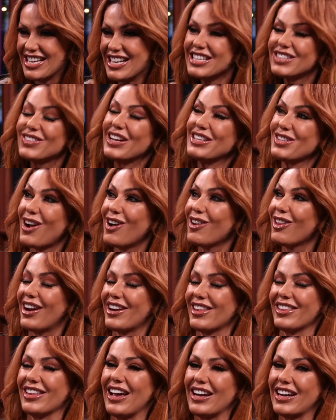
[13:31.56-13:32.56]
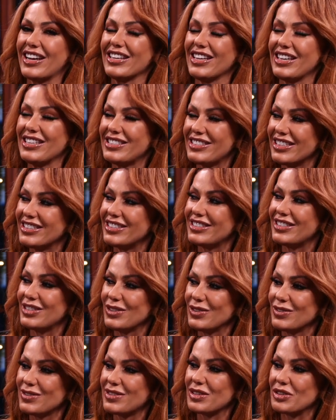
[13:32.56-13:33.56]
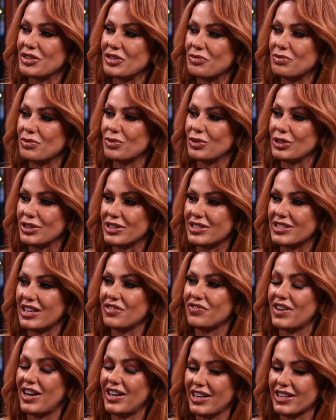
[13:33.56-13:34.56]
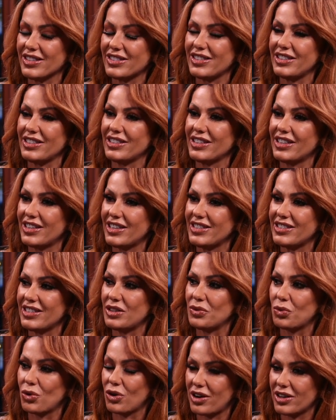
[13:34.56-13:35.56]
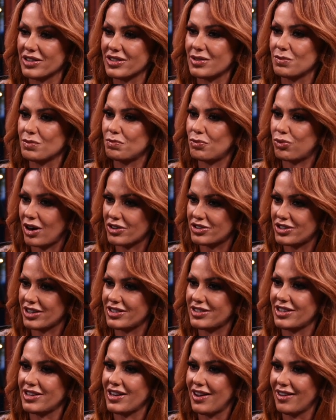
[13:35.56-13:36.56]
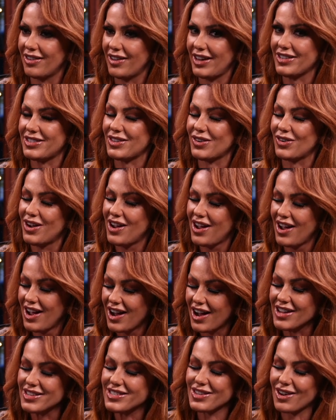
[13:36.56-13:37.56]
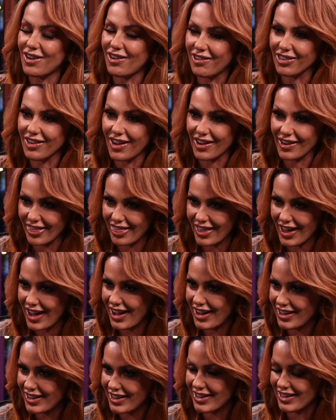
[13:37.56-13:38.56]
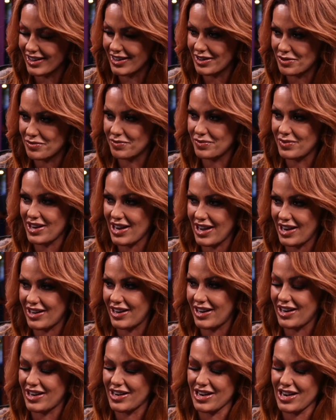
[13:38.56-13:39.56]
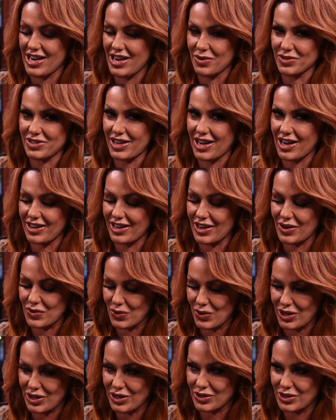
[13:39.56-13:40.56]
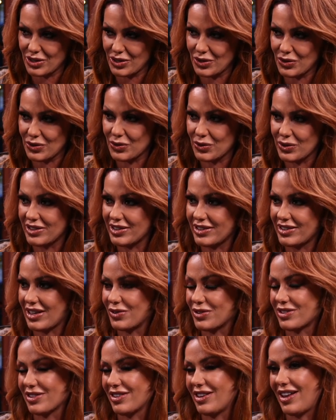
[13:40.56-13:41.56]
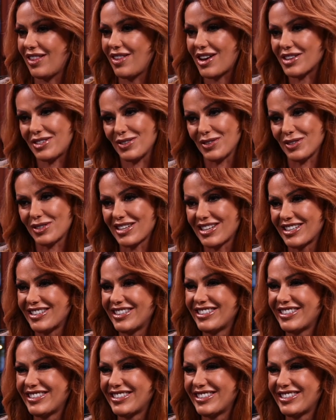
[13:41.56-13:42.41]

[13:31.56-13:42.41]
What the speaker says: So I saw a lot of that because I did do some real estate financing and I did work on some projects in LA. So I saw a lot of that. Yeah. And it was kind of like, what do you do? And there was a lot of lawsuits.